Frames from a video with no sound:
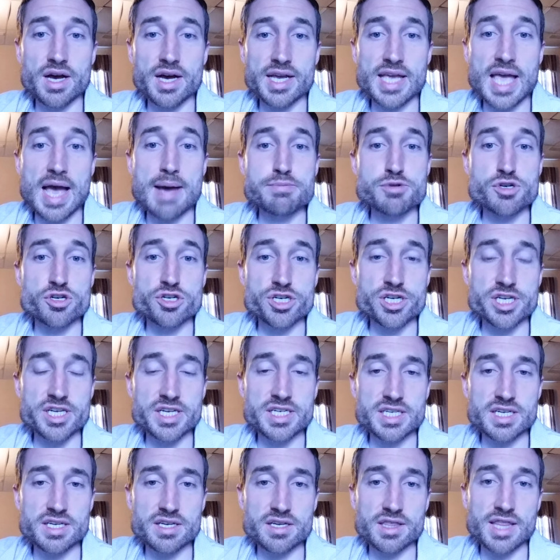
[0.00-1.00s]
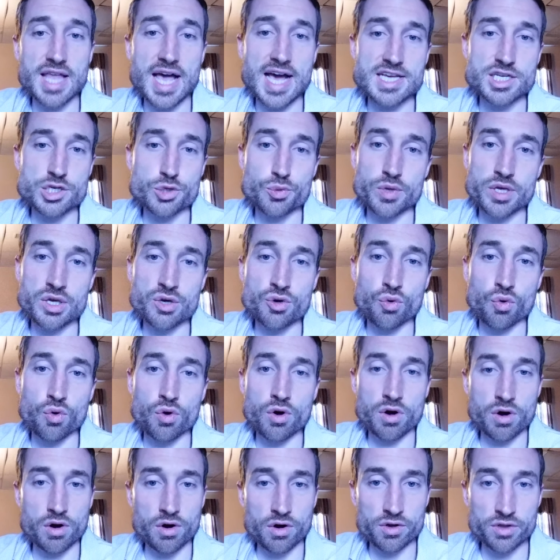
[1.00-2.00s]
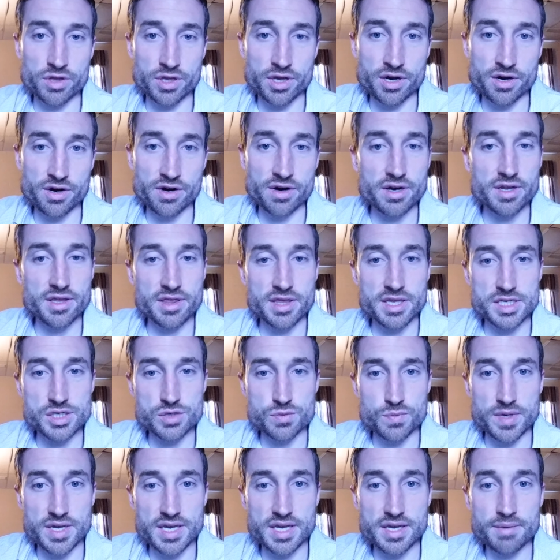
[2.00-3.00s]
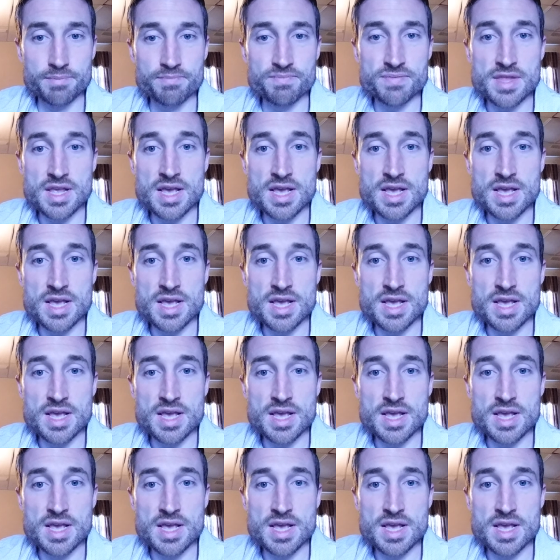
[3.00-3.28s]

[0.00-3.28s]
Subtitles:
capture sheet last week or earlier this week.